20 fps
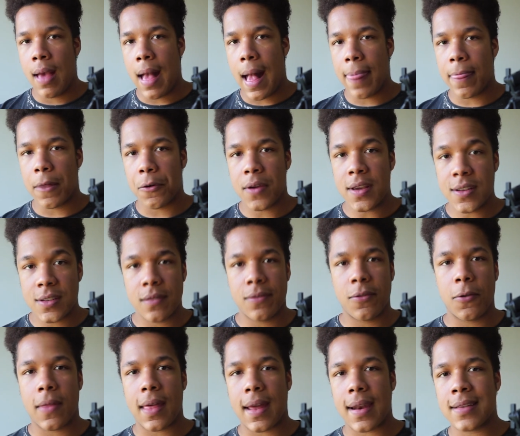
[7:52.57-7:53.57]
And the reason
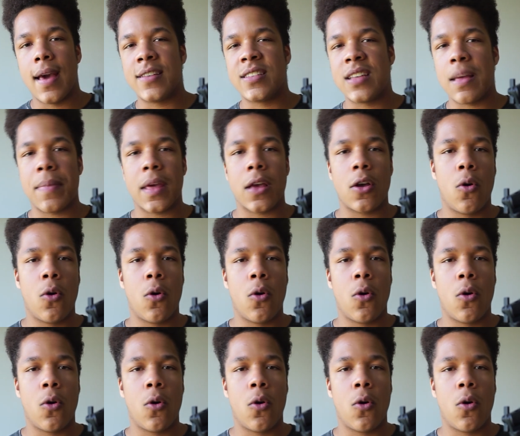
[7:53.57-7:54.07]
for that is something